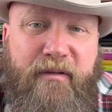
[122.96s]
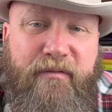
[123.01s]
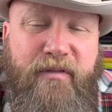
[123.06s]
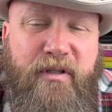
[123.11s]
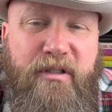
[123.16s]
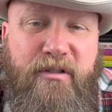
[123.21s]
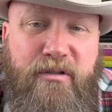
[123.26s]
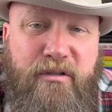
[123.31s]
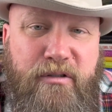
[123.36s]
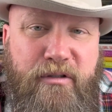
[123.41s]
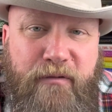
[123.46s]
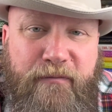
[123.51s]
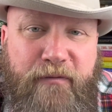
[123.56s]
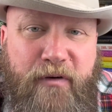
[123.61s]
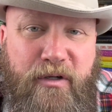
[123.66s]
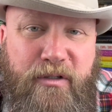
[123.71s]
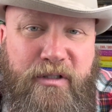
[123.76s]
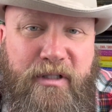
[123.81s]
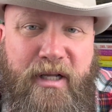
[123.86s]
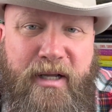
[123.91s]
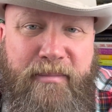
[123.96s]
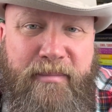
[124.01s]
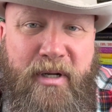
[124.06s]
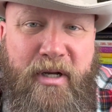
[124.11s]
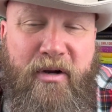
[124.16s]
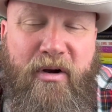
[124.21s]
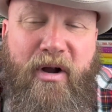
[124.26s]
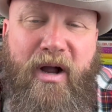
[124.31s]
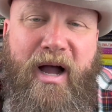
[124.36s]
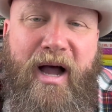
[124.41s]
if this is your first time
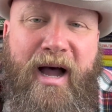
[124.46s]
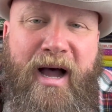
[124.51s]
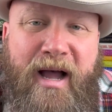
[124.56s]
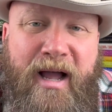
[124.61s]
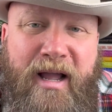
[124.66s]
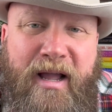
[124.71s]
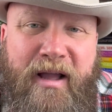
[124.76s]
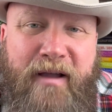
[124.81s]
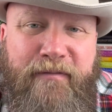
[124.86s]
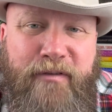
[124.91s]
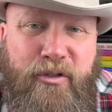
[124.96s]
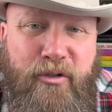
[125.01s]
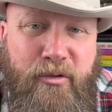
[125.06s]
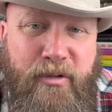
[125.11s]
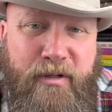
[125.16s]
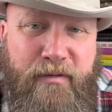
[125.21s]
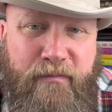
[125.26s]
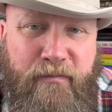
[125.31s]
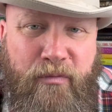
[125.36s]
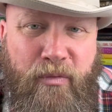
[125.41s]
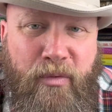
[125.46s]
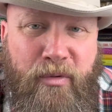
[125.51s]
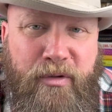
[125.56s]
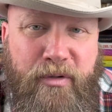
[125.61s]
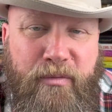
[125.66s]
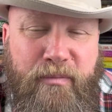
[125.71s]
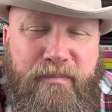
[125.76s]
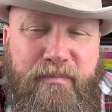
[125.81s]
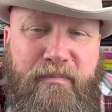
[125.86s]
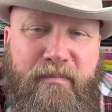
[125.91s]
here, I have a treat for
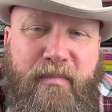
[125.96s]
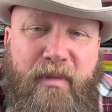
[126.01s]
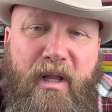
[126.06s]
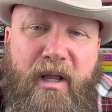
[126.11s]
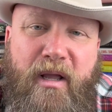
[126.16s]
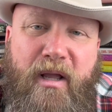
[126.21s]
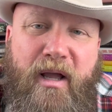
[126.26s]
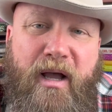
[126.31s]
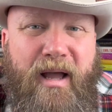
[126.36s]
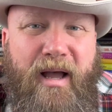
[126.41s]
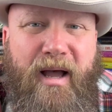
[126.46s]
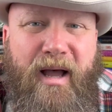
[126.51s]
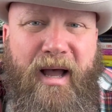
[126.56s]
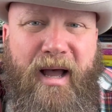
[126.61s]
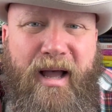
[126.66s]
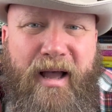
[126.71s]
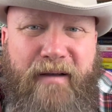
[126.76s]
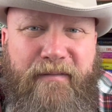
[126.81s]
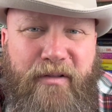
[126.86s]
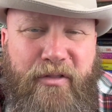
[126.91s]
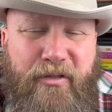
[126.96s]
you. I have a